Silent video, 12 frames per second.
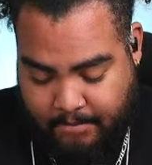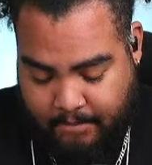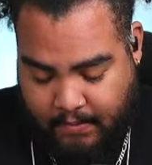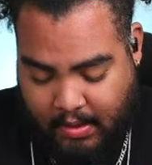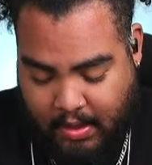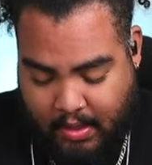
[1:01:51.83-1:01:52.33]

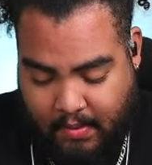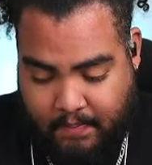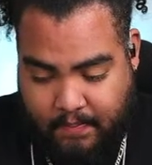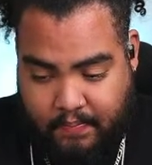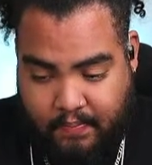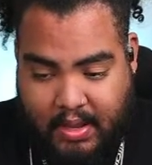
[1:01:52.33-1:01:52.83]

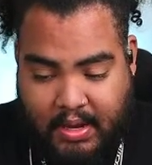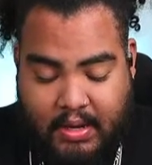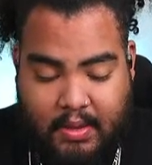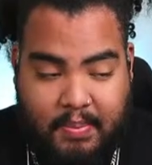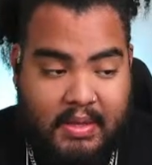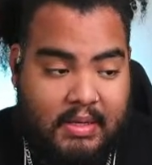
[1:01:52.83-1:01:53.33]
And it
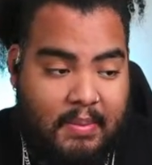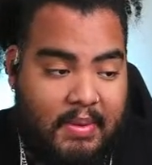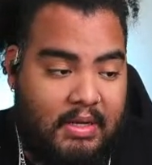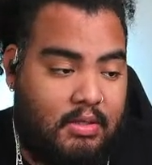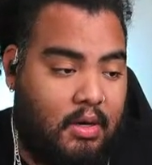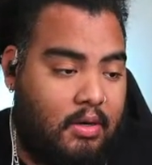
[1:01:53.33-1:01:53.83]
depends how many
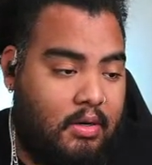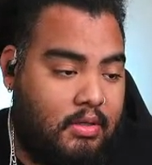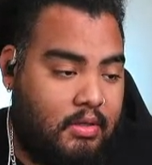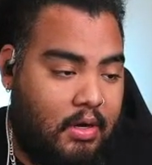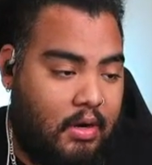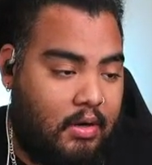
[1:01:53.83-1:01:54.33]
starters
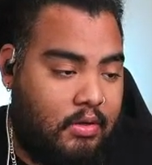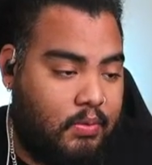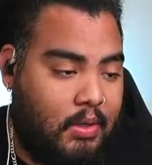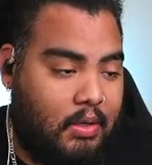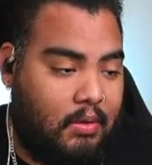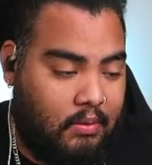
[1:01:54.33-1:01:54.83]
there are as
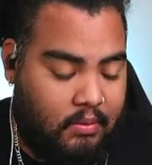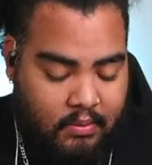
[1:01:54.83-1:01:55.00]
well.